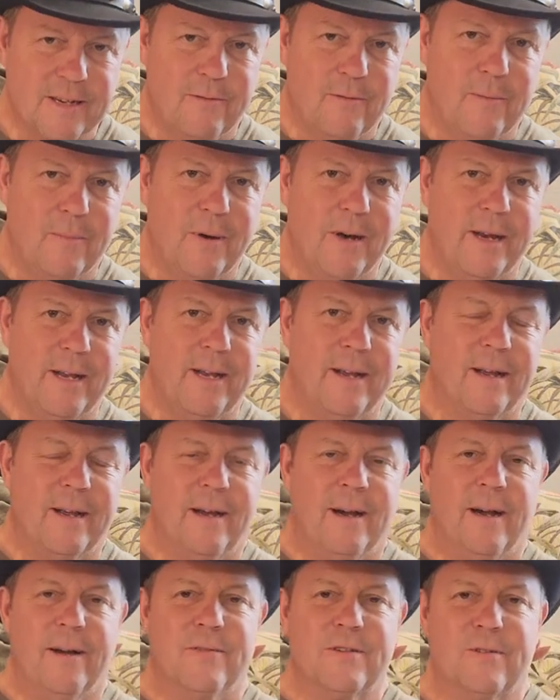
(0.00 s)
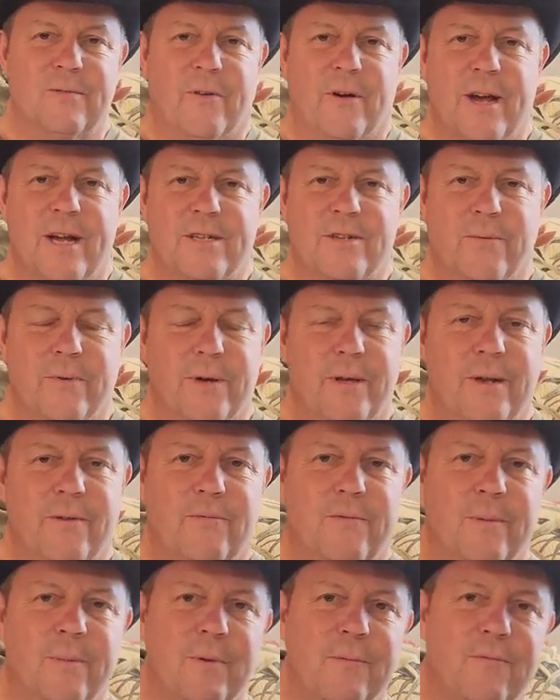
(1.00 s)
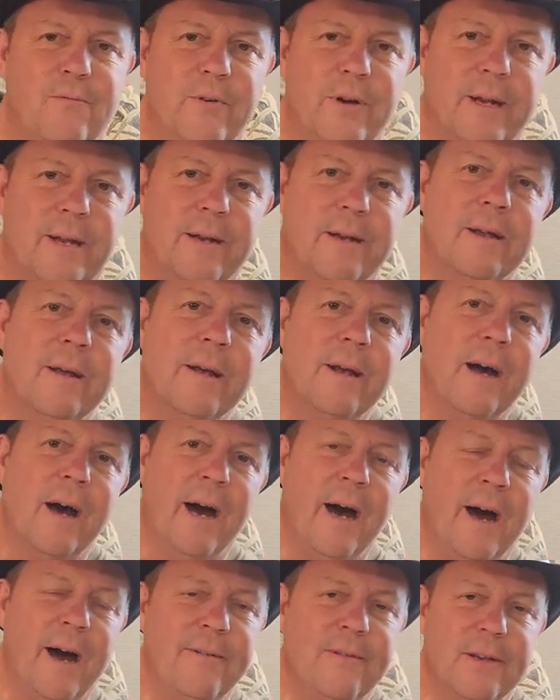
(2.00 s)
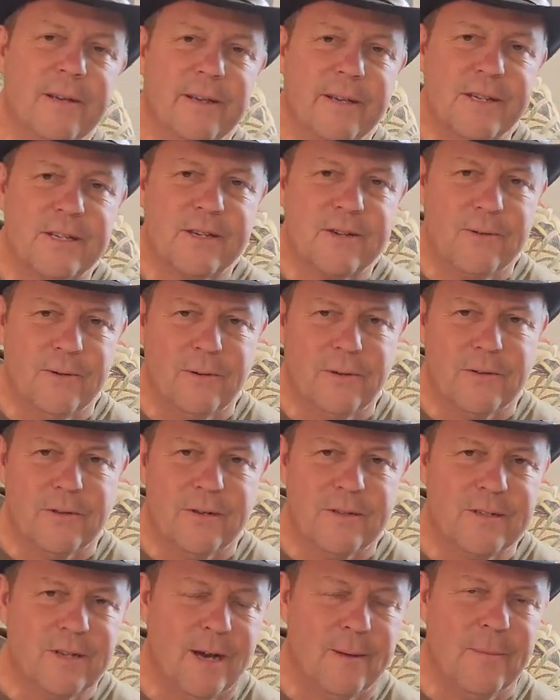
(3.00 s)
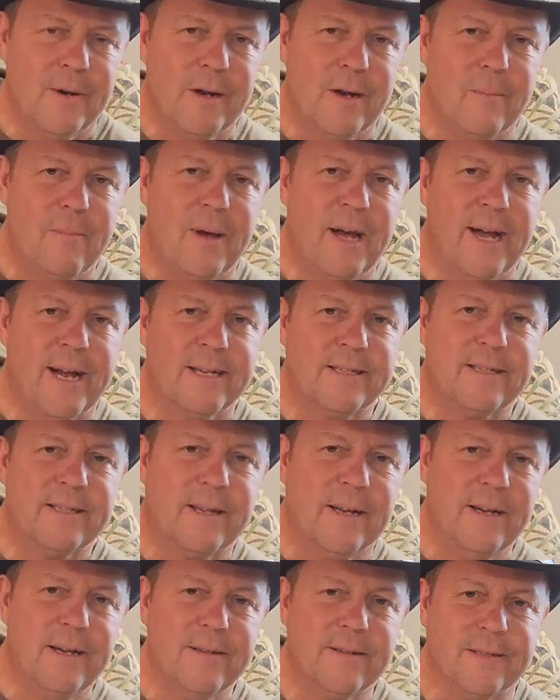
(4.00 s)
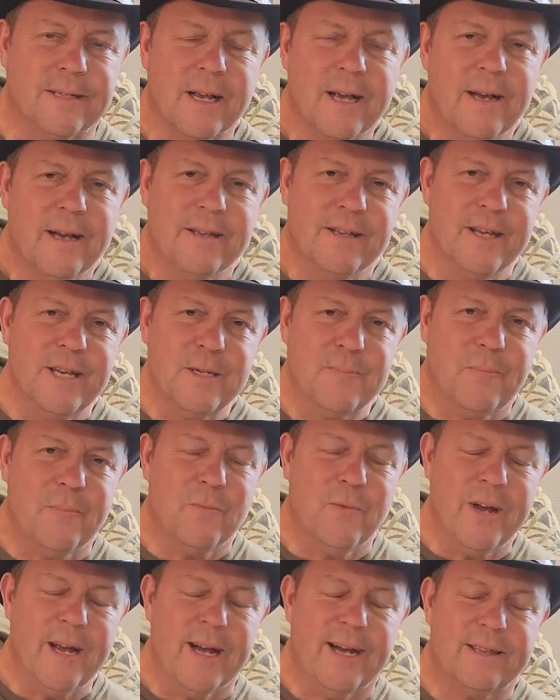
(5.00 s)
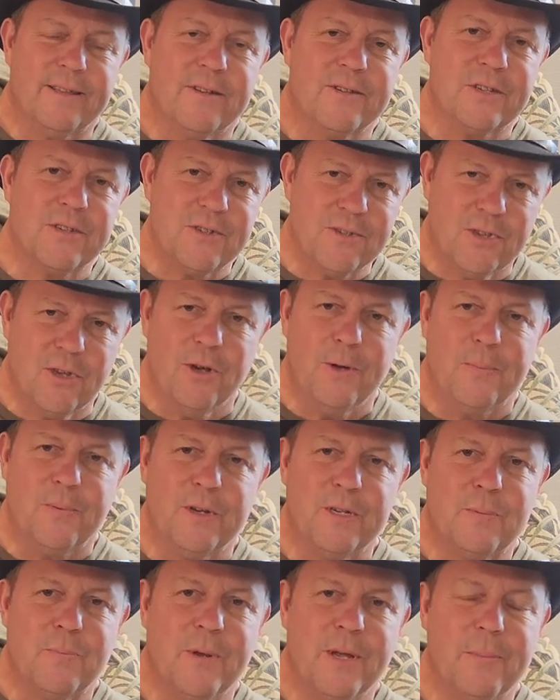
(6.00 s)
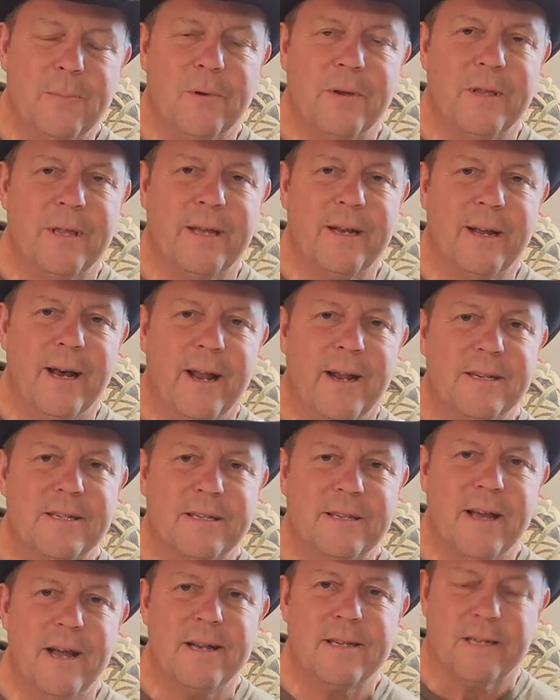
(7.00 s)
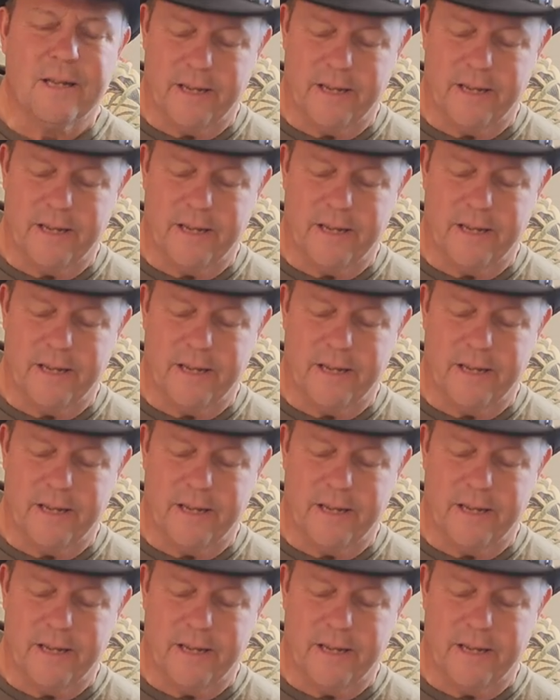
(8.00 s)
everybody in Congress graduated from a freaking Ivy League school. They're dumber than a bag of stones. These we got the stupidest people in the United States